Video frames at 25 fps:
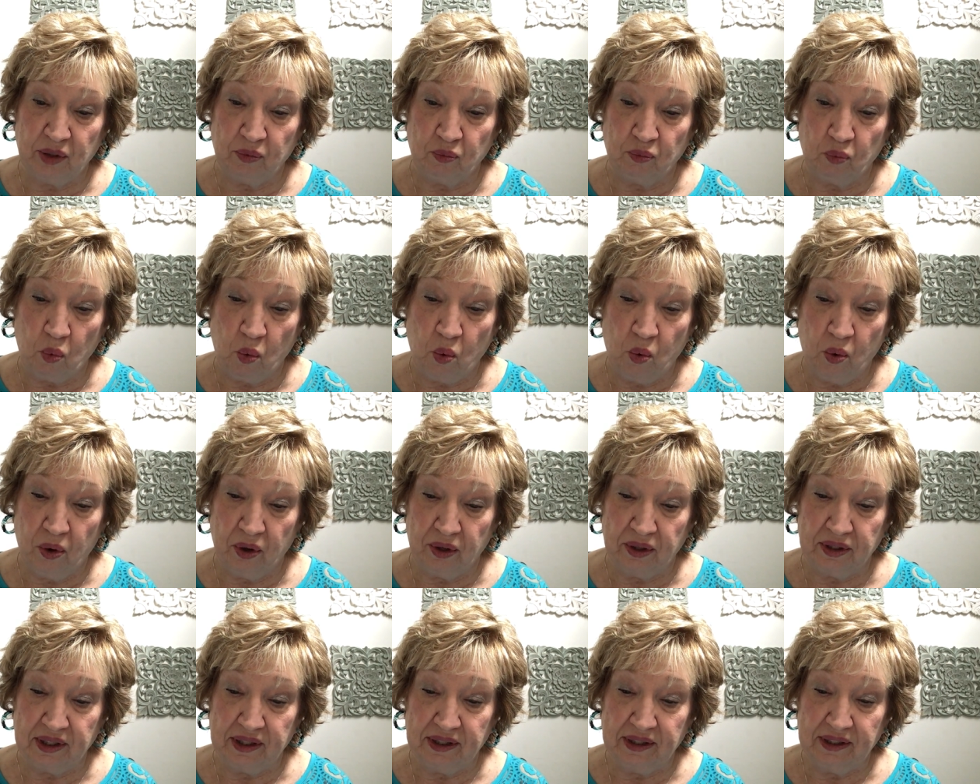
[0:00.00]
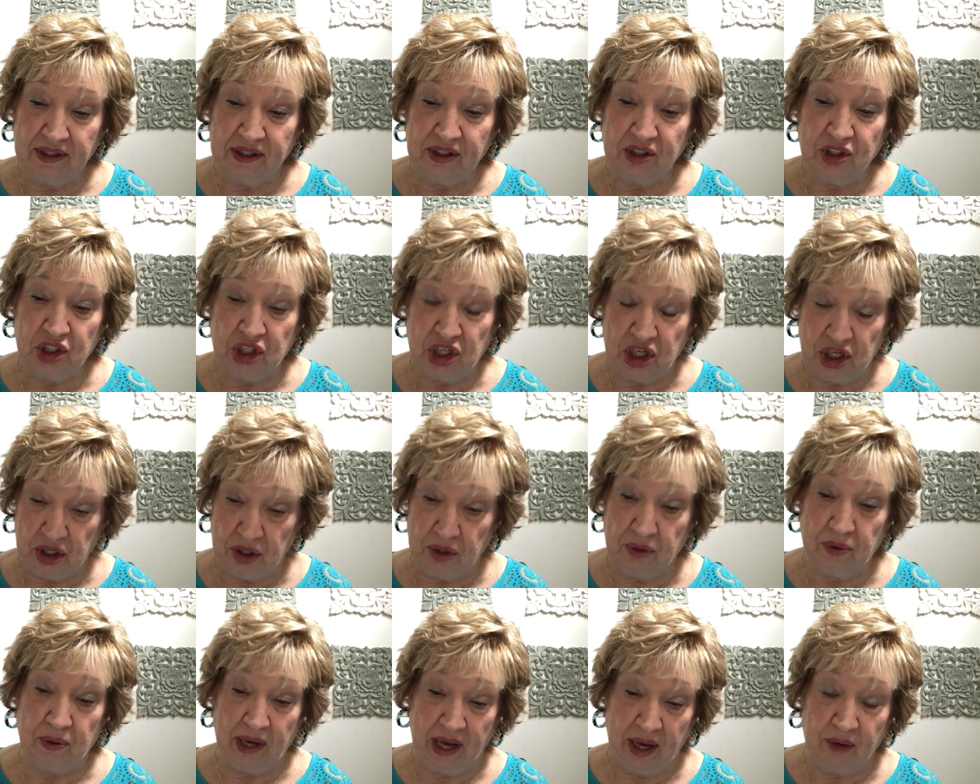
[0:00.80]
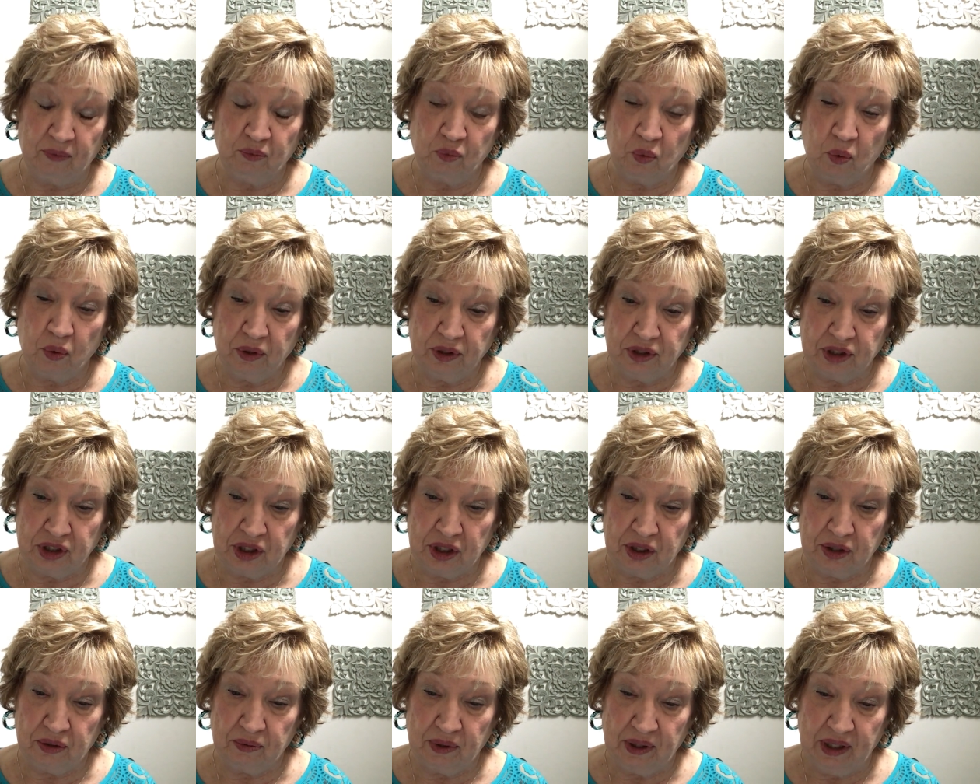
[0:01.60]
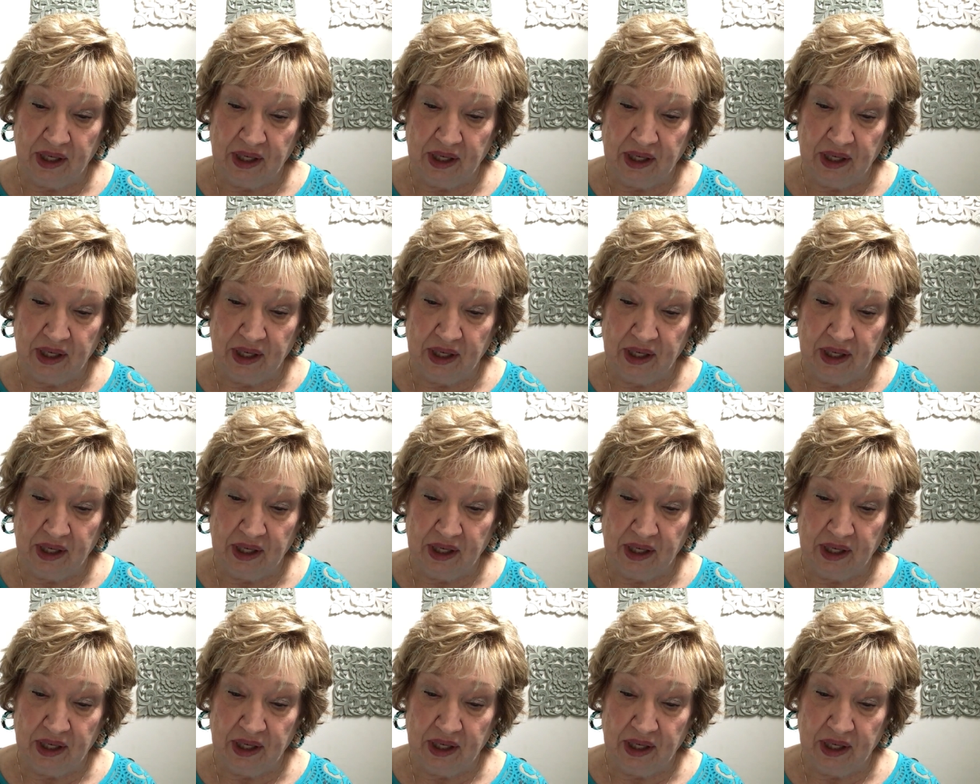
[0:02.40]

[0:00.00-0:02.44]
and warned you and warned you.